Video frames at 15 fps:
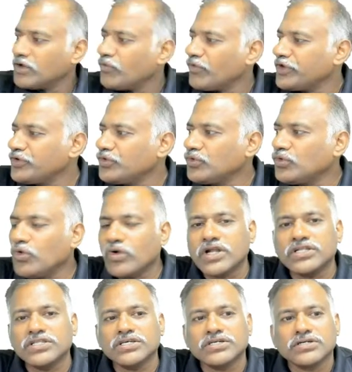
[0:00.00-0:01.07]
Now, when you look
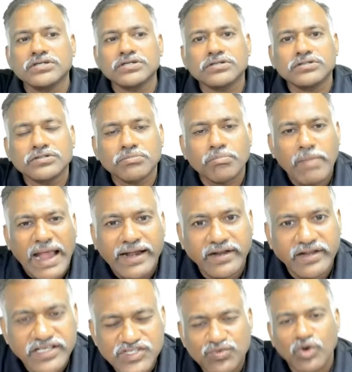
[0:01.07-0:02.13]
at the
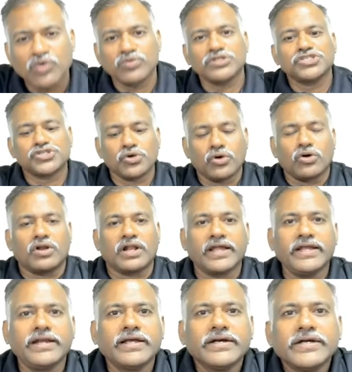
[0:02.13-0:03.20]
matrix, what we showed,
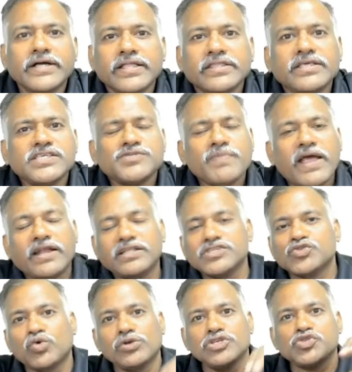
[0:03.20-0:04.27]
right, this
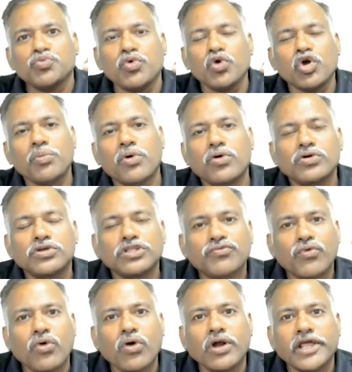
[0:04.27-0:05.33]
matrix only spoke about the
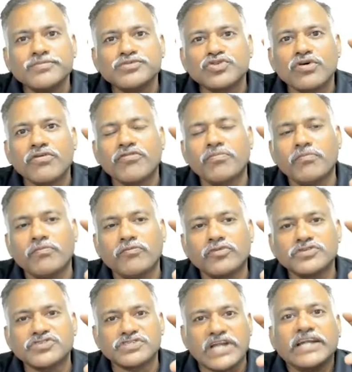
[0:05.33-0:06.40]
four types of
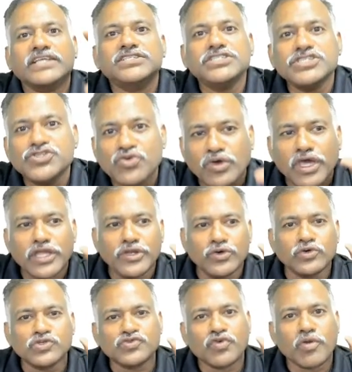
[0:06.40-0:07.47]
strategies you can
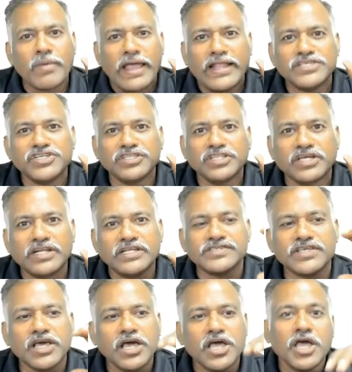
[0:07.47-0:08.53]
use for managing the
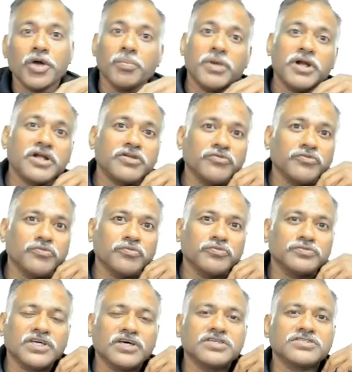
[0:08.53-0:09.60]
risk. But
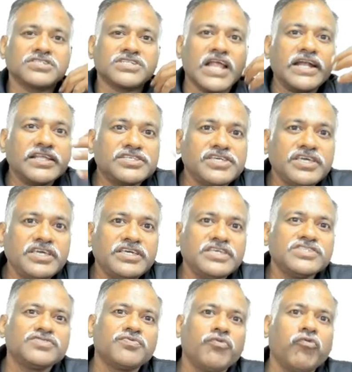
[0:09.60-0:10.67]
the strategy
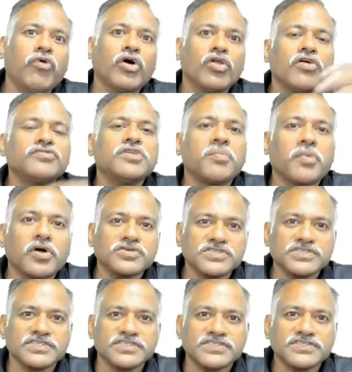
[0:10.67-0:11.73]
is one of the
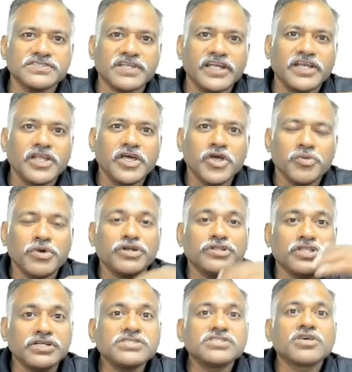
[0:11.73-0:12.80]
processes, right? But
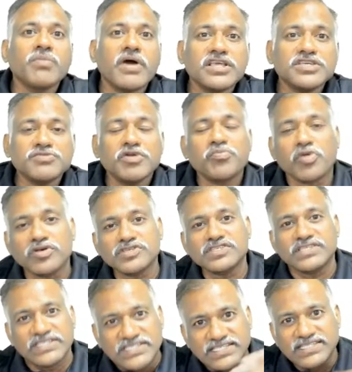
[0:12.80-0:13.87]
the risk management
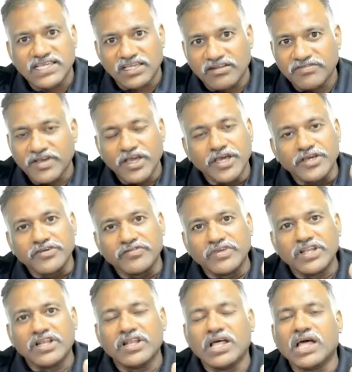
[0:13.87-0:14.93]
process itself
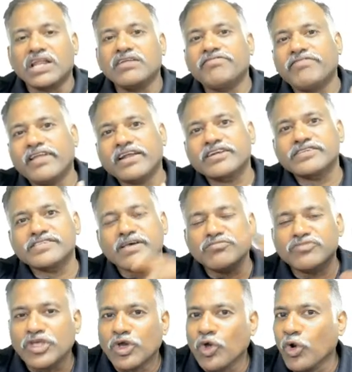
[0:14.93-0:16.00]
will reflect
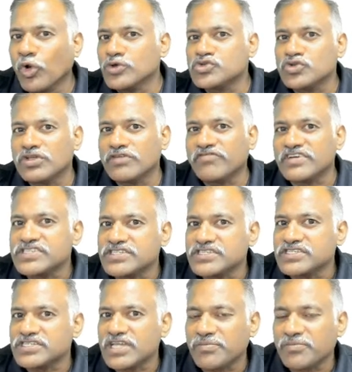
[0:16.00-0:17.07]
something close to the first
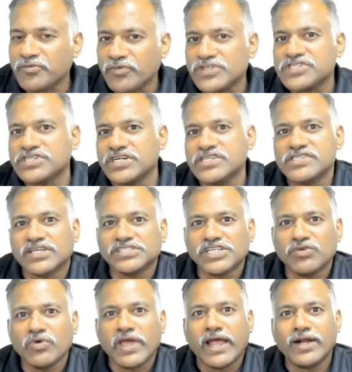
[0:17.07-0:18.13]
step, first
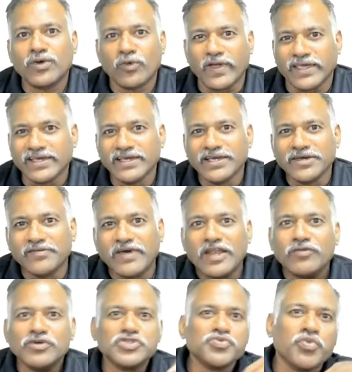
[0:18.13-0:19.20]
discussion we had today,
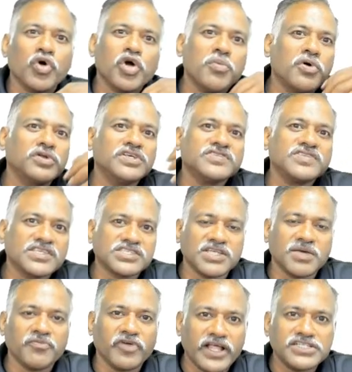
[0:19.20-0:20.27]
where we spoke about the
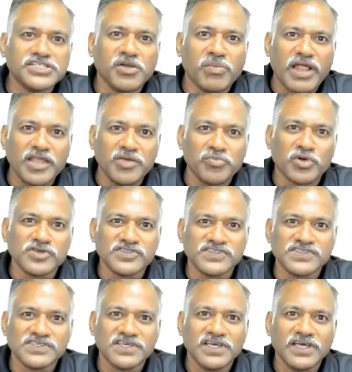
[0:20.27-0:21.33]
six-step financial planning
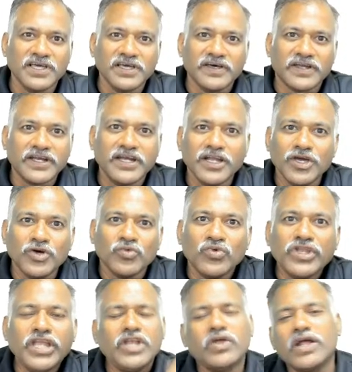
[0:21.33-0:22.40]
process, right?
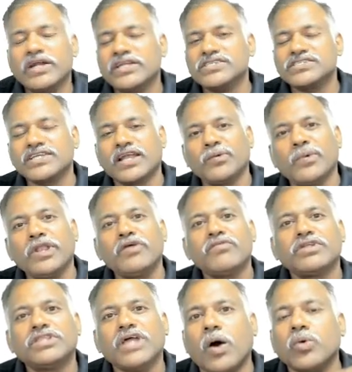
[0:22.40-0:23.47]
We need to understand
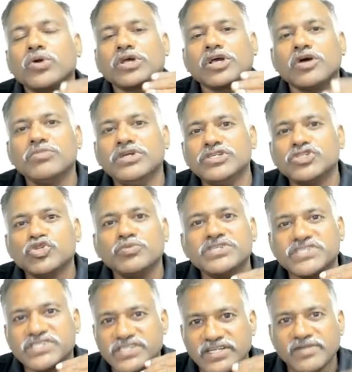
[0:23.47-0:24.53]
whenever the outcome needs to be
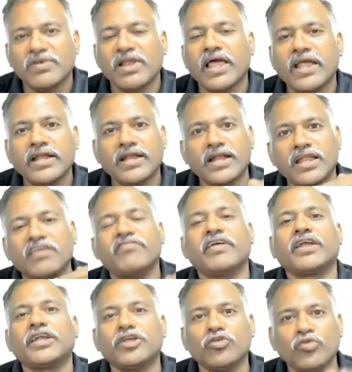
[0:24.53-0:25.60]
streamlined and
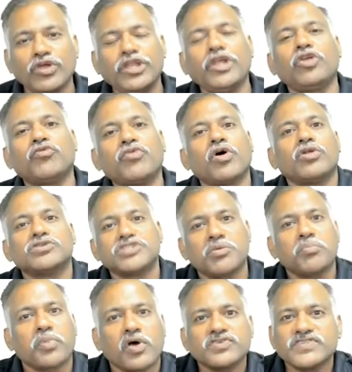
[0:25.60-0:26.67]
effective, we need to follow
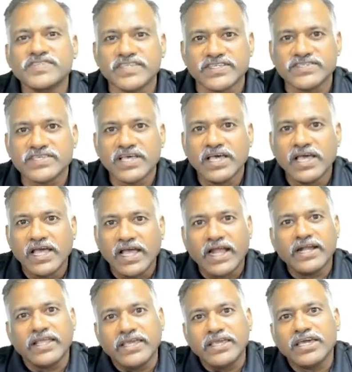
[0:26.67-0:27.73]
some processes.
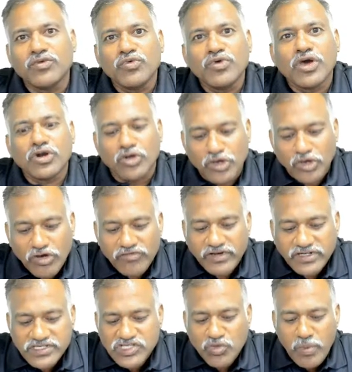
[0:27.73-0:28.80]
And here we are talking of a
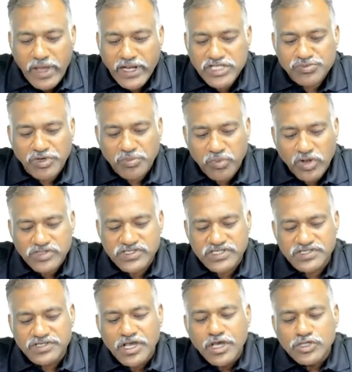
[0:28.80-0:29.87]
risk management
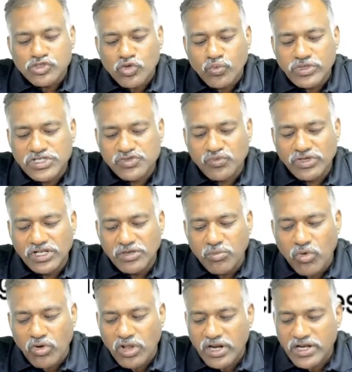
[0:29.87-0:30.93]
process, so which will
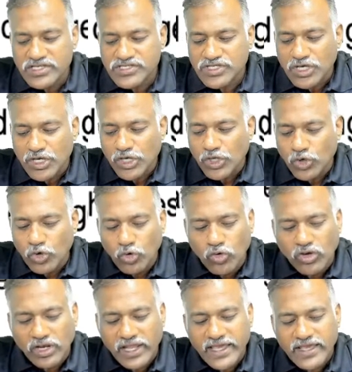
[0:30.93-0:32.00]
more or less
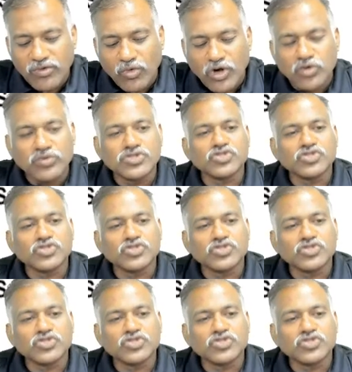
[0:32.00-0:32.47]
look like what we